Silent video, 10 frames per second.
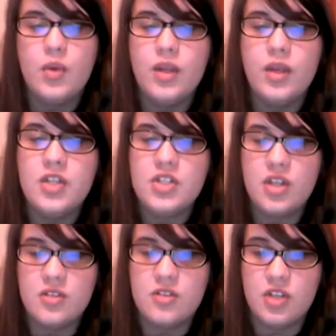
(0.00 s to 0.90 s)
Religious
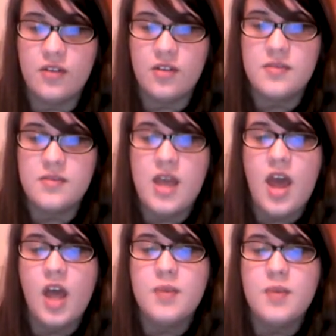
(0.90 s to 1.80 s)
conservatives
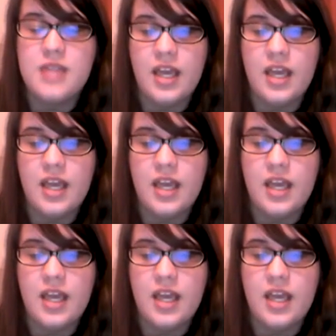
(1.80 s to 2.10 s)
helped